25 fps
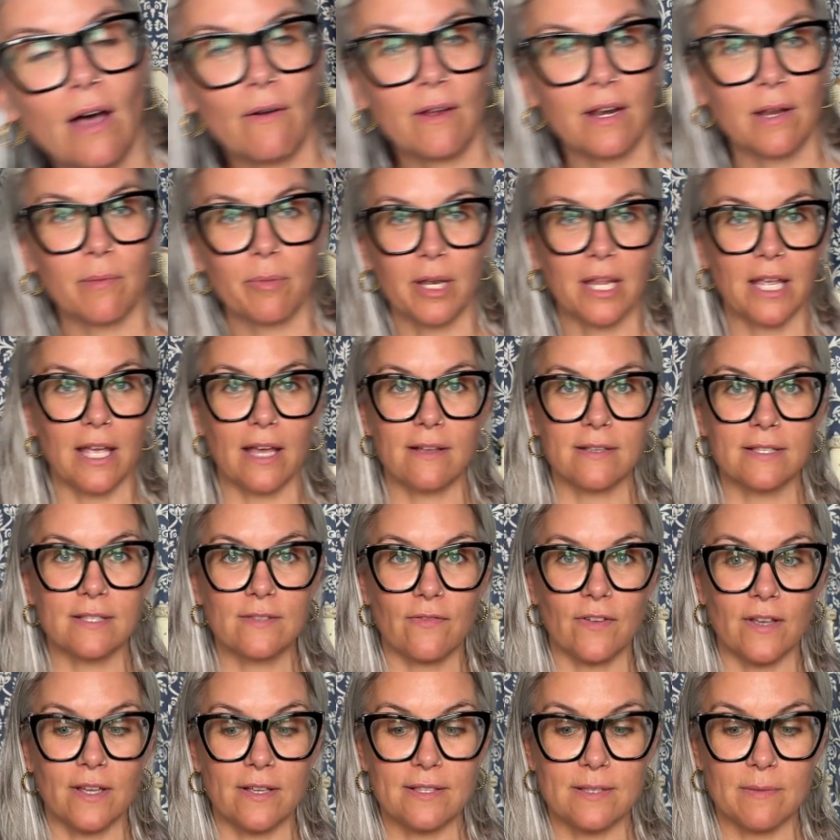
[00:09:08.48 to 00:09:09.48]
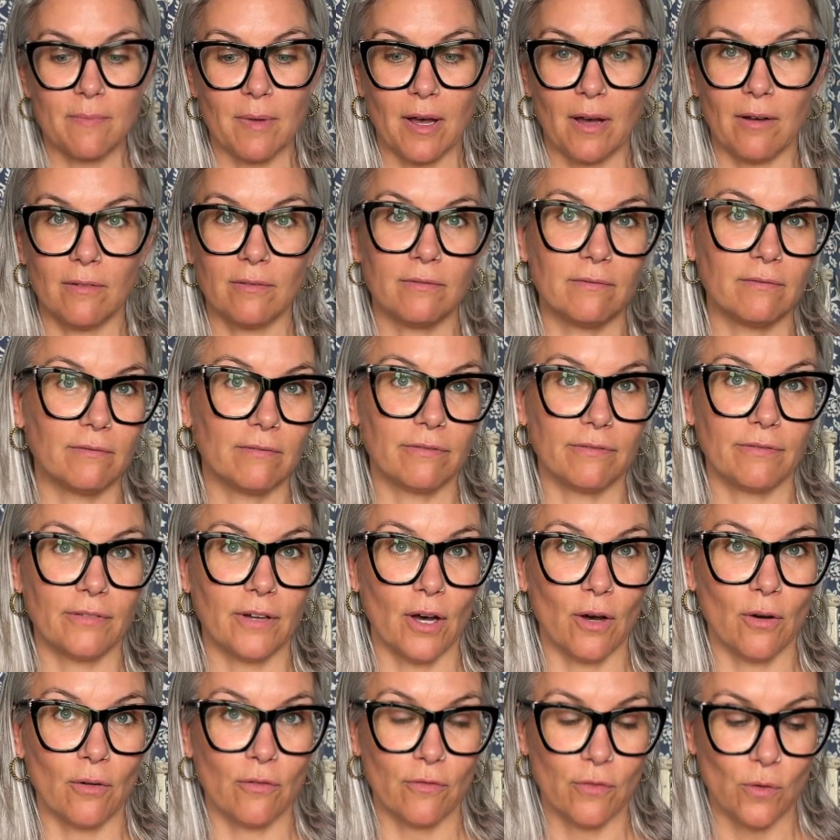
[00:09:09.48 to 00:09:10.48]
anybody else feels about
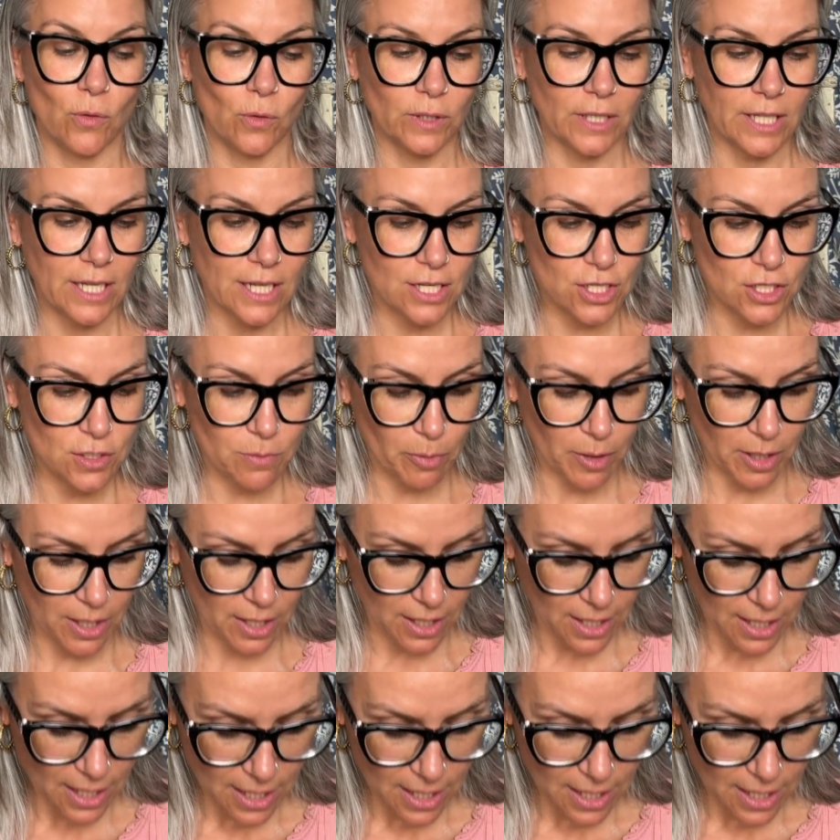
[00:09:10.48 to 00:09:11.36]
faux foliage, but